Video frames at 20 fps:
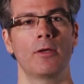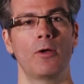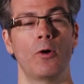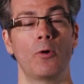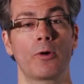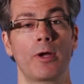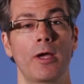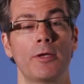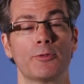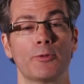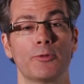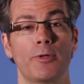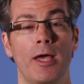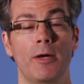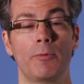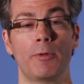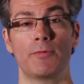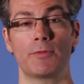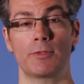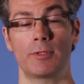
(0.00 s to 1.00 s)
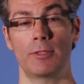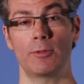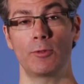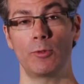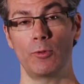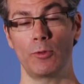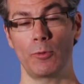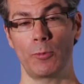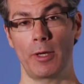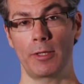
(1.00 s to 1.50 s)
Okay, so now we've slid
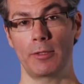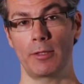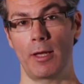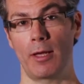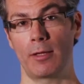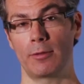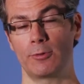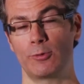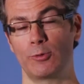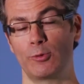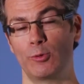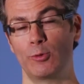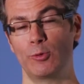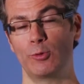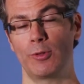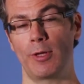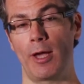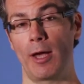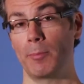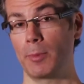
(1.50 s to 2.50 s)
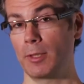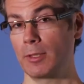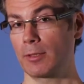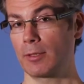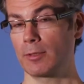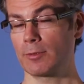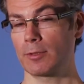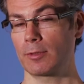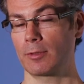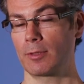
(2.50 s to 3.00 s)
all the way down to the
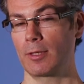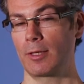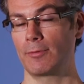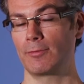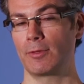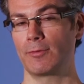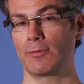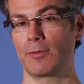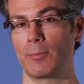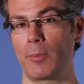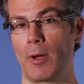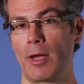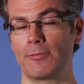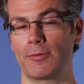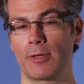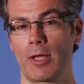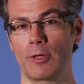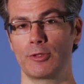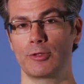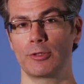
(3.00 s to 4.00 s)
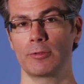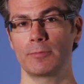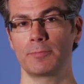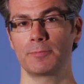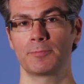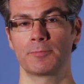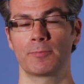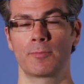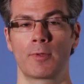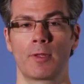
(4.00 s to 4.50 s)
umbilicus at the level of the bifurcation.
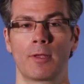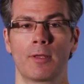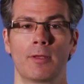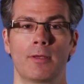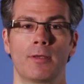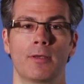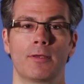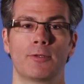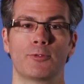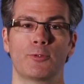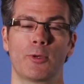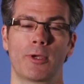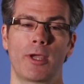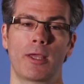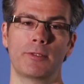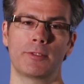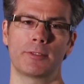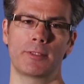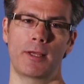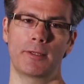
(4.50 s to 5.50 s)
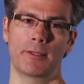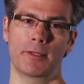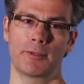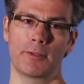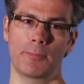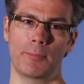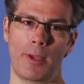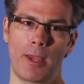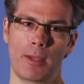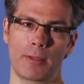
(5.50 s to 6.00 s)
So again, starting at the
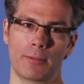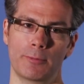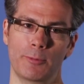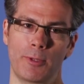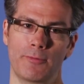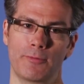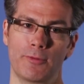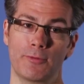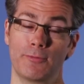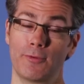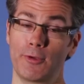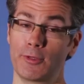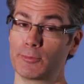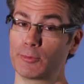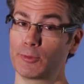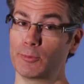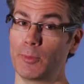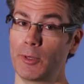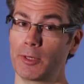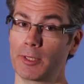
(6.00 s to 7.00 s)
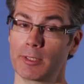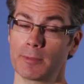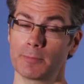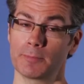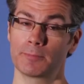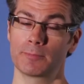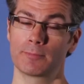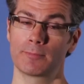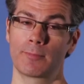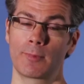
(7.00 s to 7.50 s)
back, we have the vertebral body.
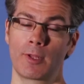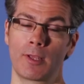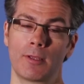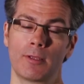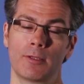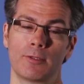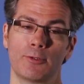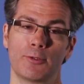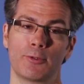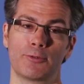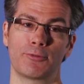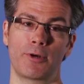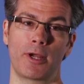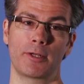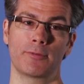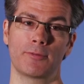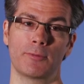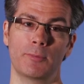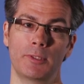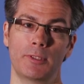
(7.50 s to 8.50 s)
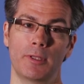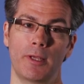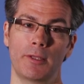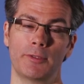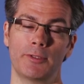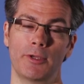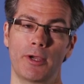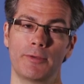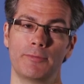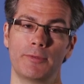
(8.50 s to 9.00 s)
To the right of the midline,
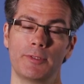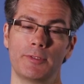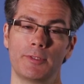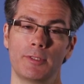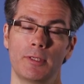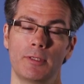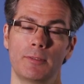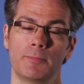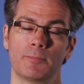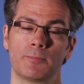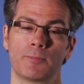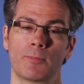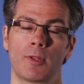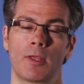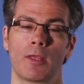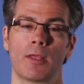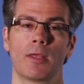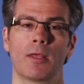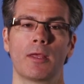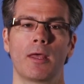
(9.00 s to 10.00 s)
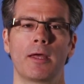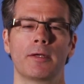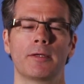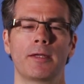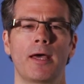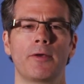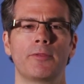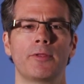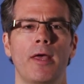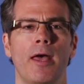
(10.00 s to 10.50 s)
the IVC, and
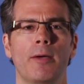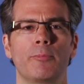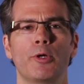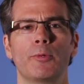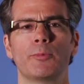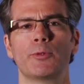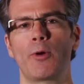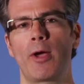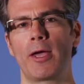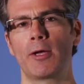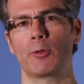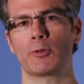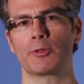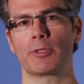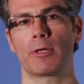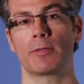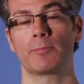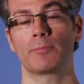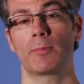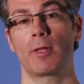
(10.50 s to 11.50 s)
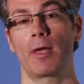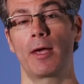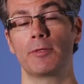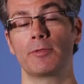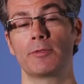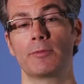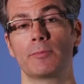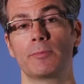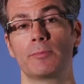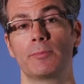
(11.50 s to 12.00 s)
now the abdominal aorta
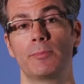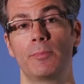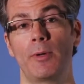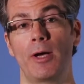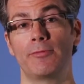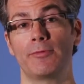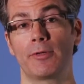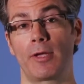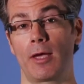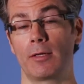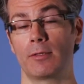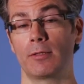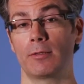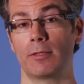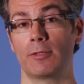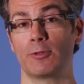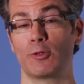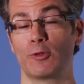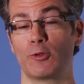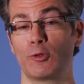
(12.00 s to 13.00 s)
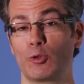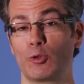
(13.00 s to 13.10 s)
has bifurcated into the